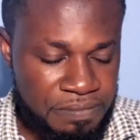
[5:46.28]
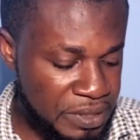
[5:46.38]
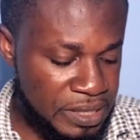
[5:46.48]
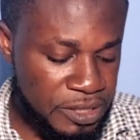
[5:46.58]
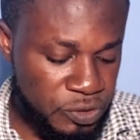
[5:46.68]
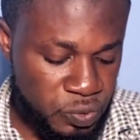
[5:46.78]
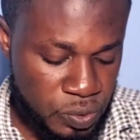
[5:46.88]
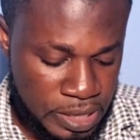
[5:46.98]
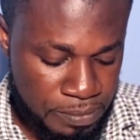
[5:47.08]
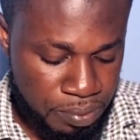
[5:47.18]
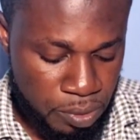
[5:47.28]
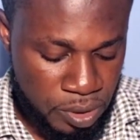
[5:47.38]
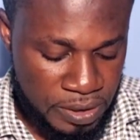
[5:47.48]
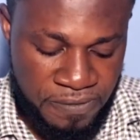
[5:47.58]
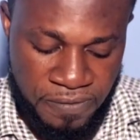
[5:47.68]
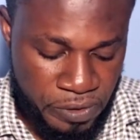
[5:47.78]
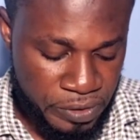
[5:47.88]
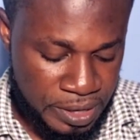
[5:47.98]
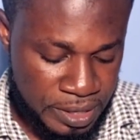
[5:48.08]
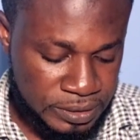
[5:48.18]
beginning to employ
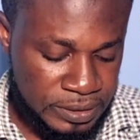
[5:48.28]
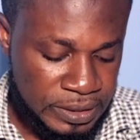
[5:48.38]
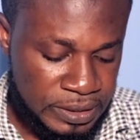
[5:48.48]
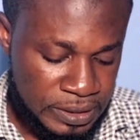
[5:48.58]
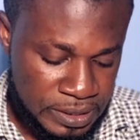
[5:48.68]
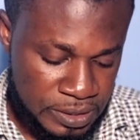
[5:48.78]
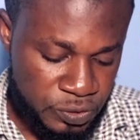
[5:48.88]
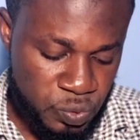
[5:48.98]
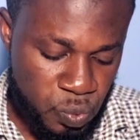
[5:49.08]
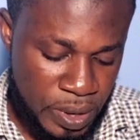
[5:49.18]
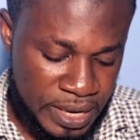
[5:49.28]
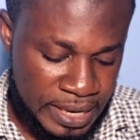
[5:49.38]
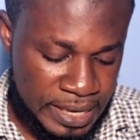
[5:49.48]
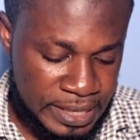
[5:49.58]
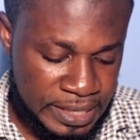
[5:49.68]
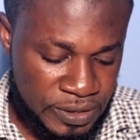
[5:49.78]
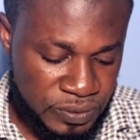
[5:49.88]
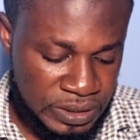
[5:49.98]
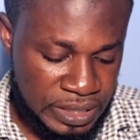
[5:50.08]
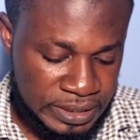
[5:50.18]
foreigners to work in
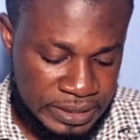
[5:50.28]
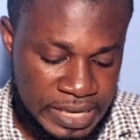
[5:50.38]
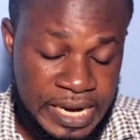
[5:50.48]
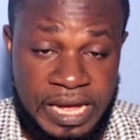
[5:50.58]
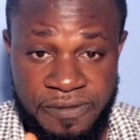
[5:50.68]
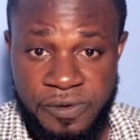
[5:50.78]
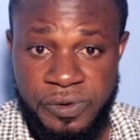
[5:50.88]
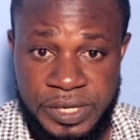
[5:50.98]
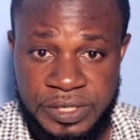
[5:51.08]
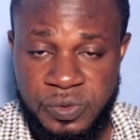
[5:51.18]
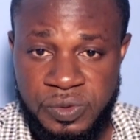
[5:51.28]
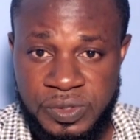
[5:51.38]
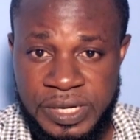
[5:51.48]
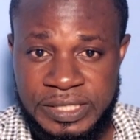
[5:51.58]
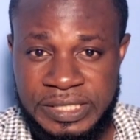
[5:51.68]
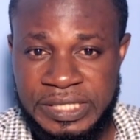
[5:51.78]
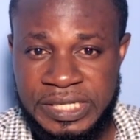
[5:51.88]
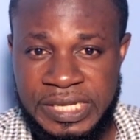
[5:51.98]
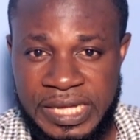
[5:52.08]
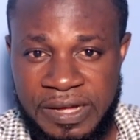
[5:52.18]
New Zealand. And I've already told you that
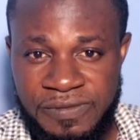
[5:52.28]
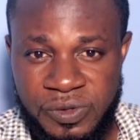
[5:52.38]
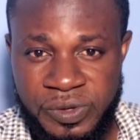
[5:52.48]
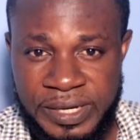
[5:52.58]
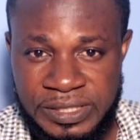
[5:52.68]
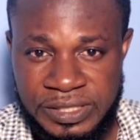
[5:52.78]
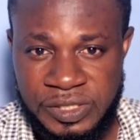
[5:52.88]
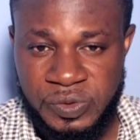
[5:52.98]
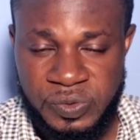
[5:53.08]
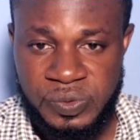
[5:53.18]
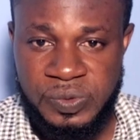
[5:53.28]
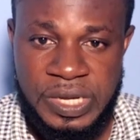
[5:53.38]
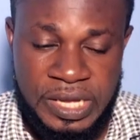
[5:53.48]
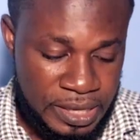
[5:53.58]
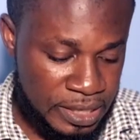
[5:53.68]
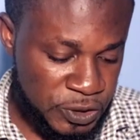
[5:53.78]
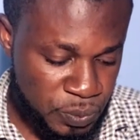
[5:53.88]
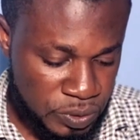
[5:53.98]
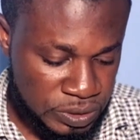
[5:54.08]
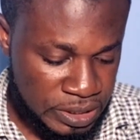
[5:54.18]
they have the authorization to
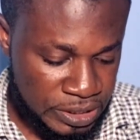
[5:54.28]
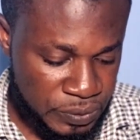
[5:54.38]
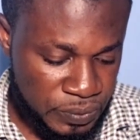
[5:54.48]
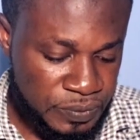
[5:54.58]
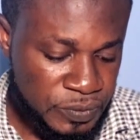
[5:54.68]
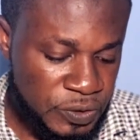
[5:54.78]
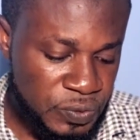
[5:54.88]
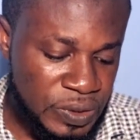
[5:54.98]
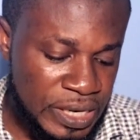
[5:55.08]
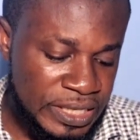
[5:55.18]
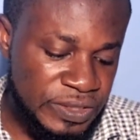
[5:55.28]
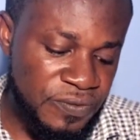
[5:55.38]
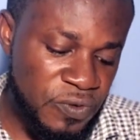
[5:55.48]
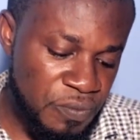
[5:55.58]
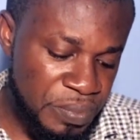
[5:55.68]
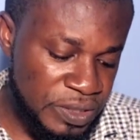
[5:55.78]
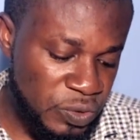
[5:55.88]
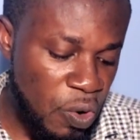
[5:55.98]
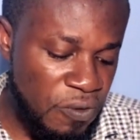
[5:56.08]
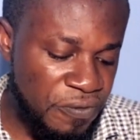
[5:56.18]
sponsor you. So the list of
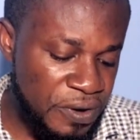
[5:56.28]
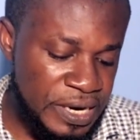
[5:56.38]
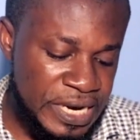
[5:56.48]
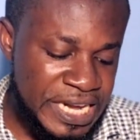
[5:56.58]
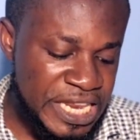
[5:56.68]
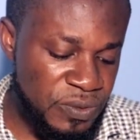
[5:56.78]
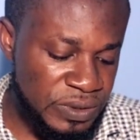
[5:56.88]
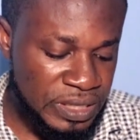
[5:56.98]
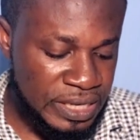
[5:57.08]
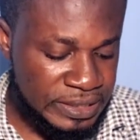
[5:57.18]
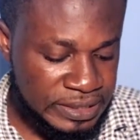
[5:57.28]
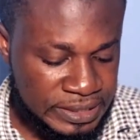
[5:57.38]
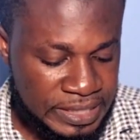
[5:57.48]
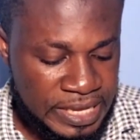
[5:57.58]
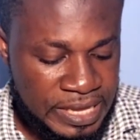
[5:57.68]
companies offering New Zealand